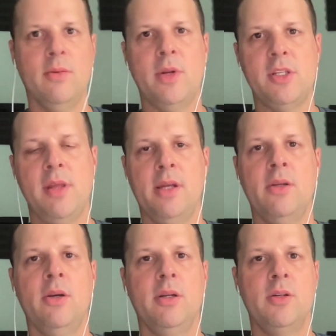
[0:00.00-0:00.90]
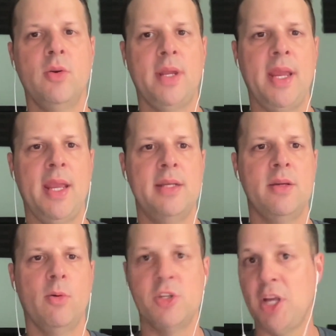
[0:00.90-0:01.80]
which then could create
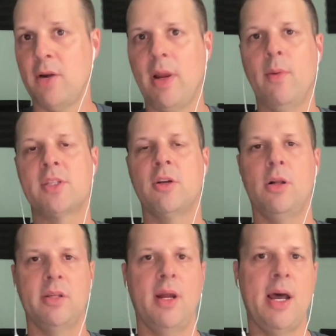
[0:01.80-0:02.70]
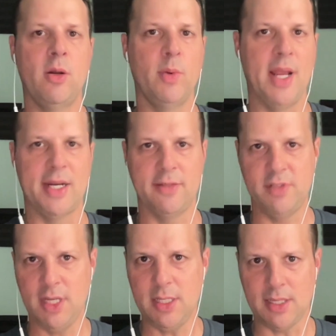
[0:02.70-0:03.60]
or generate what's called an autoreactive
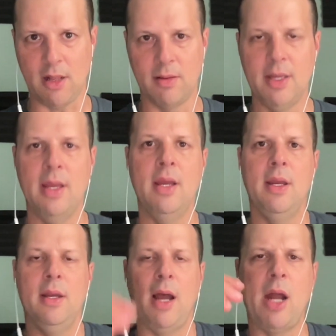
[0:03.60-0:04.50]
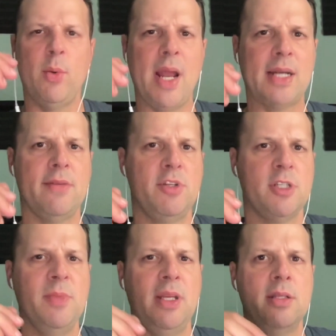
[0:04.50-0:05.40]
T cell. Autoreactive
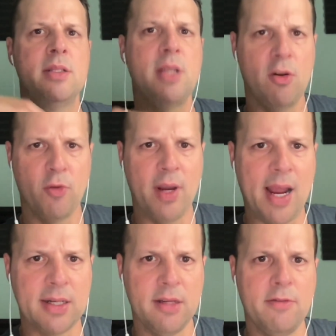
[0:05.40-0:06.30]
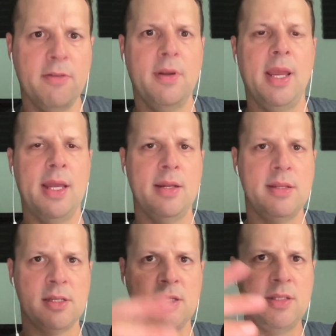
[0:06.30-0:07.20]
just means self-reactive, and
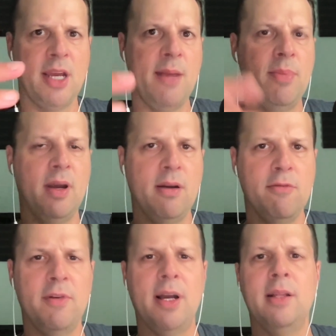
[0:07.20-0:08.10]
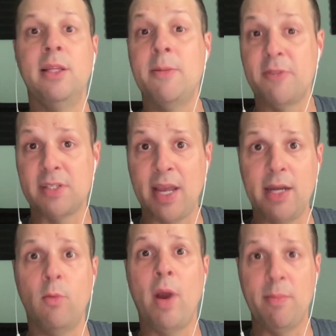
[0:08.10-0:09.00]
this is a type of
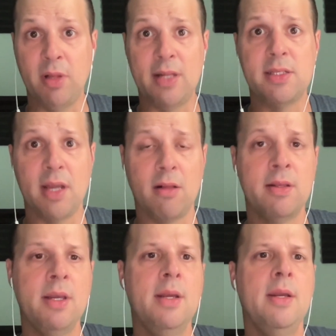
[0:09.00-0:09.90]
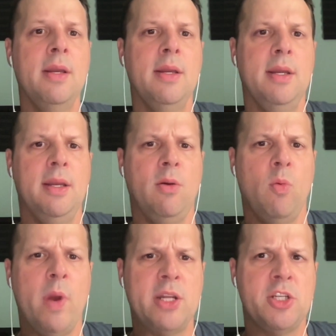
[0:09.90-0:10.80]
lymphocyte, a white blood cell,
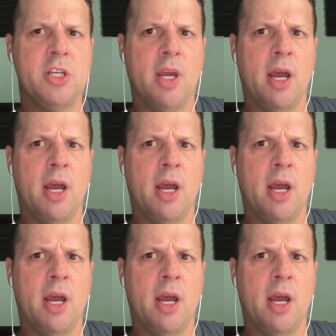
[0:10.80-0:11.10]
which